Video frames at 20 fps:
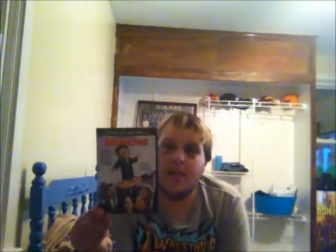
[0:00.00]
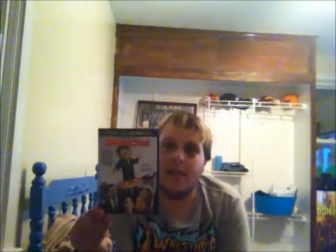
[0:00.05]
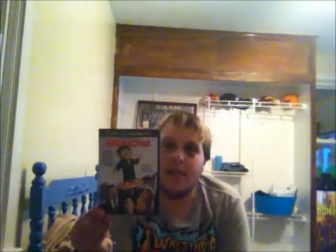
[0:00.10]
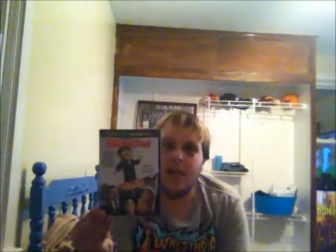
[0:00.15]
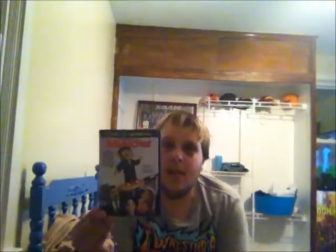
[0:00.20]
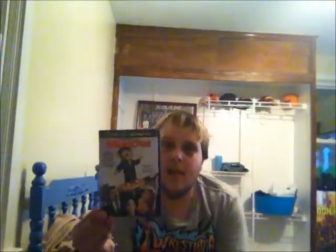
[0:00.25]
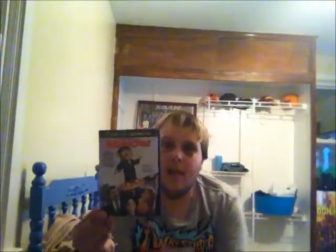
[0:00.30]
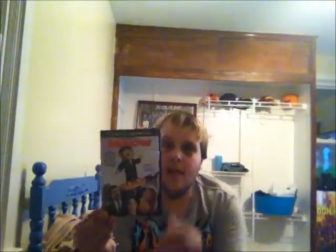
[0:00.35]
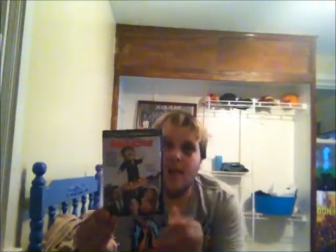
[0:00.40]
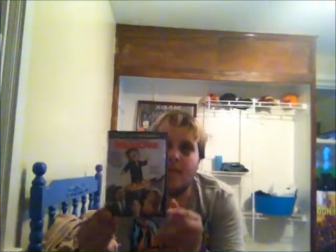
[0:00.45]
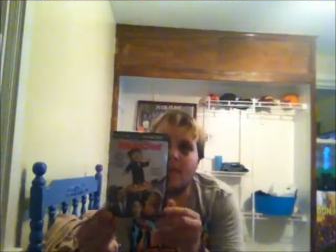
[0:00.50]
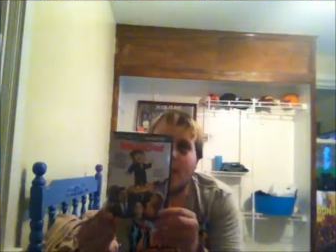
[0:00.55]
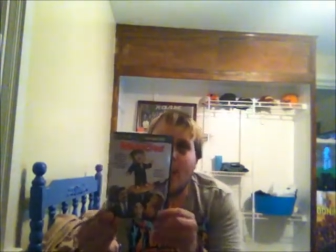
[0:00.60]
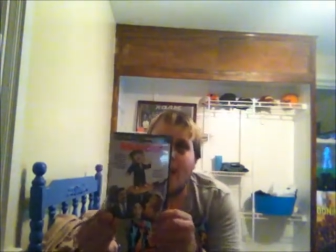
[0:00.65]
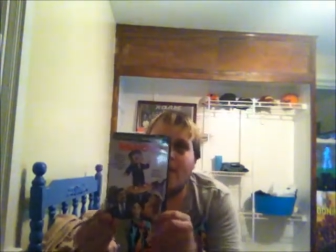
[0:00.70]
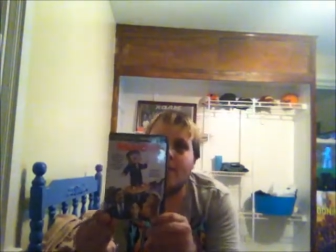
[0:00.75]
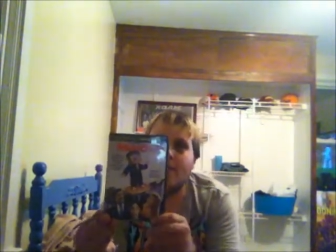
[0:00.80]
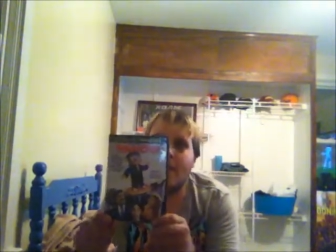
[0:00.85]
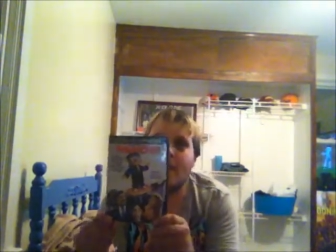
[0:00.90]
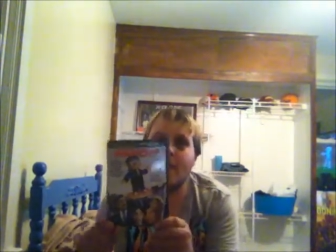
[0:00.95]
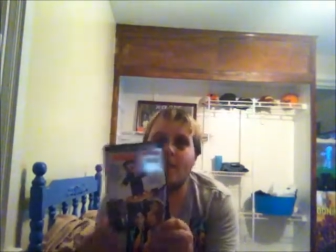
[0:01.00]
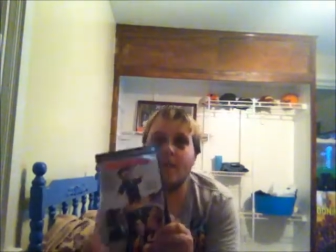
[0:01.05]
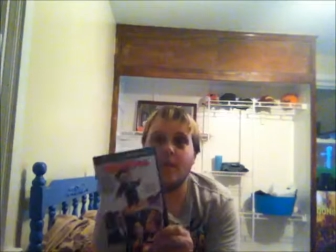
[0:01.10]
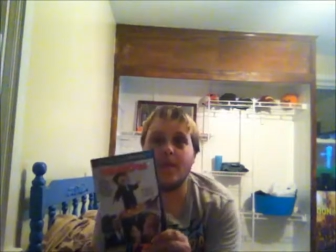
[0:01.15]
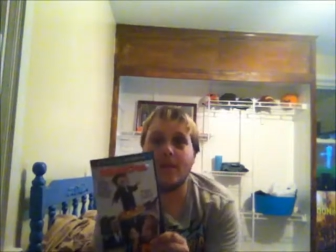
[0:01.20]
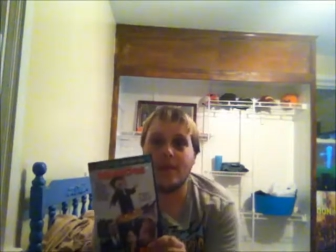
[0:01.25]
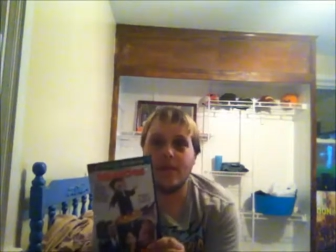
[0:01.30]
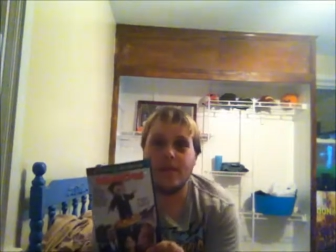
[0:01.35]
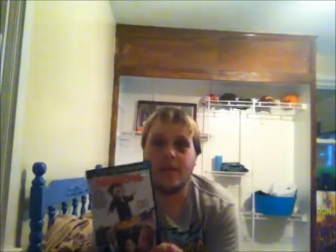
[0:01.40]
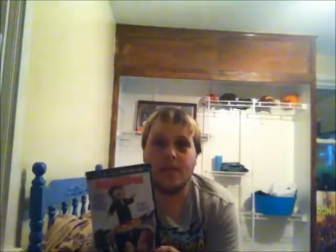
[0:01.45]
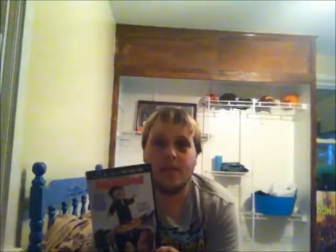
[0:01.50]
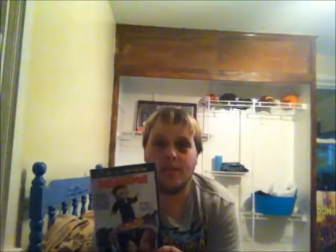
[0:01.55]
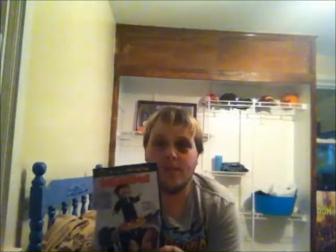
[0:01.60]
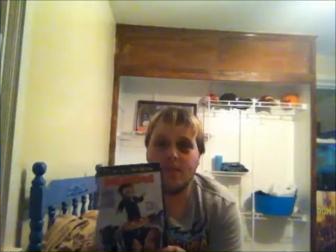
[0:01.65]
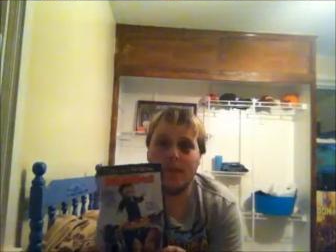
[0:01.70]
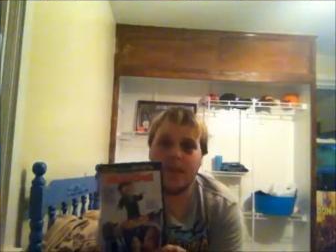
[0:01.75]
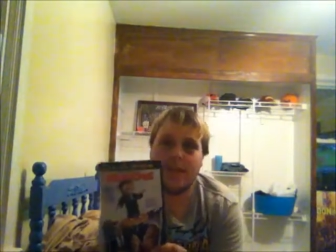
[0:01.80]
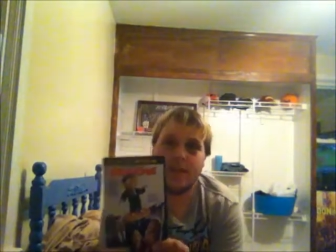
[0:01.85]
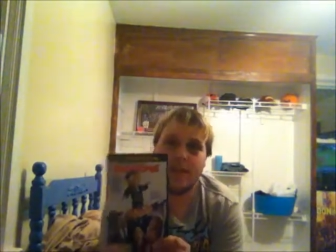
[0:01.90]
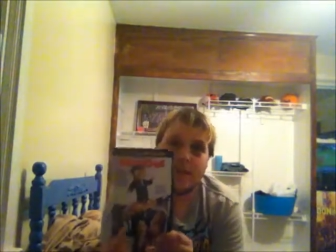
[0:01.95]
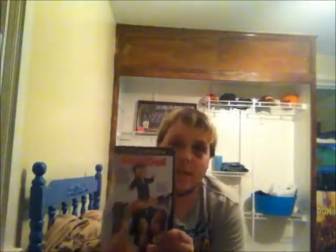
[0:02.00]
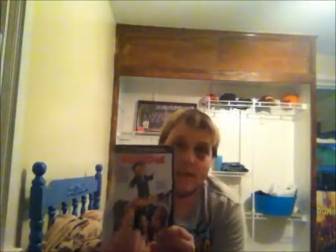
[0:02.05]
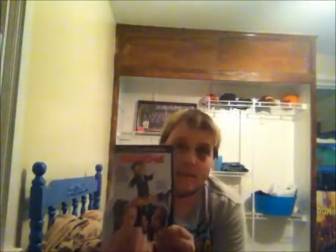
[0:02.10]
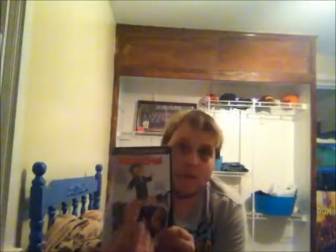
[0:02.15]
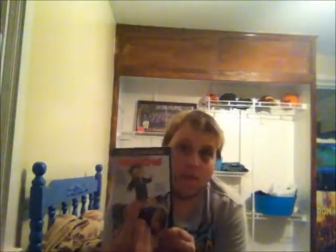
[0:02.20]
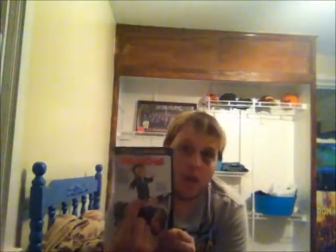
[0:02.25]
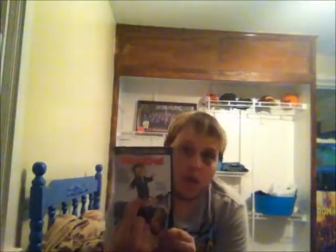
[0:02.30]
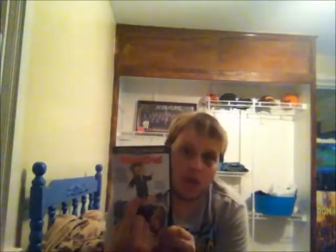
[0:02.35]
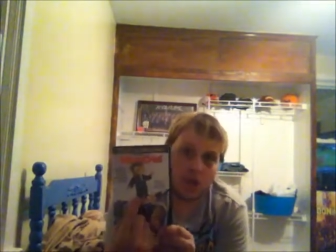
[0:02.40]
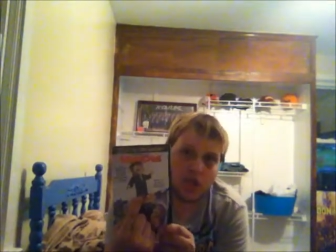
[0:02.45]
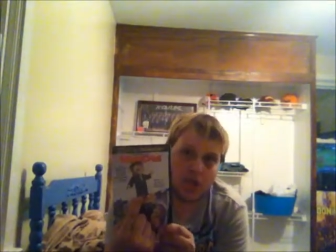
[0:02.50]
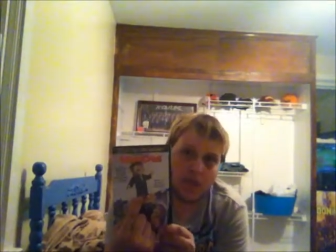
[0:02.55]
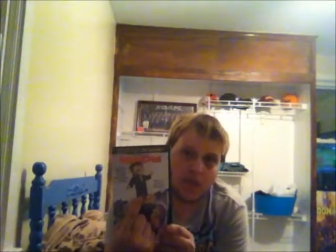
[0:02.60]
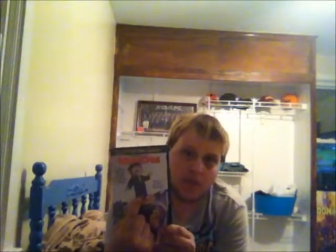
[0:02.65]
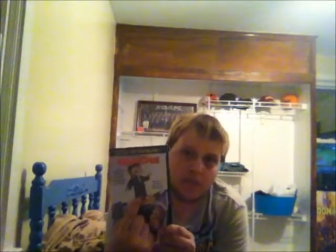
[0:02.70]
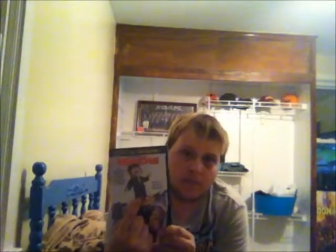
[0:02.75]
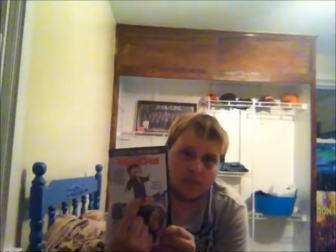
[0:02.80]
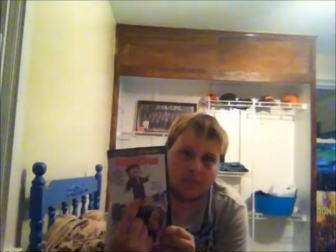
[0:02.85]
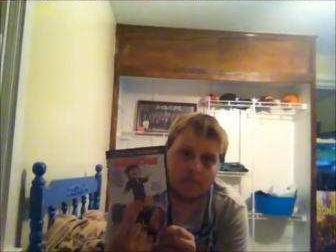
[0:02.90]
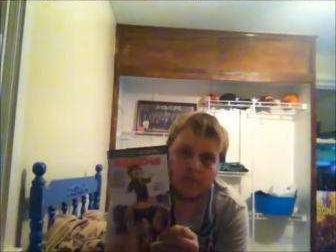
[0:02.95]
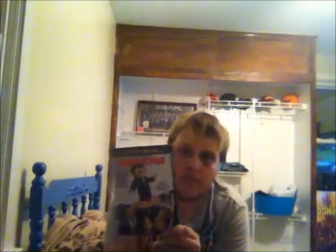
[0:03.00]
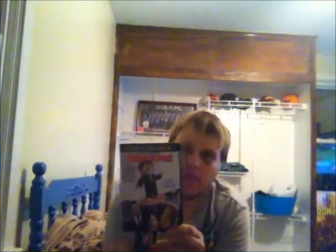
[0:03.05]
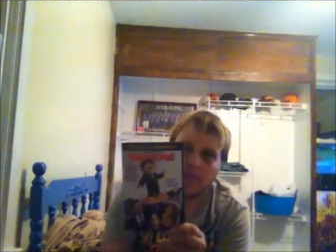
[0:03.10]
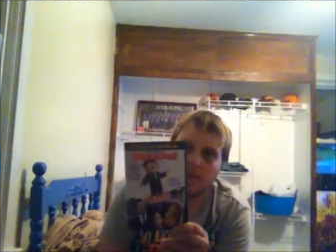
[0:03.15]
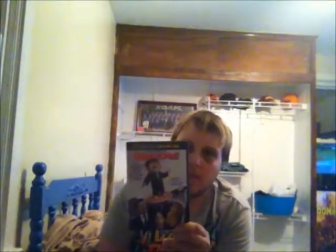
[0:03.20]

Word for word: uh, Dom DeLuise plays Munchie. It's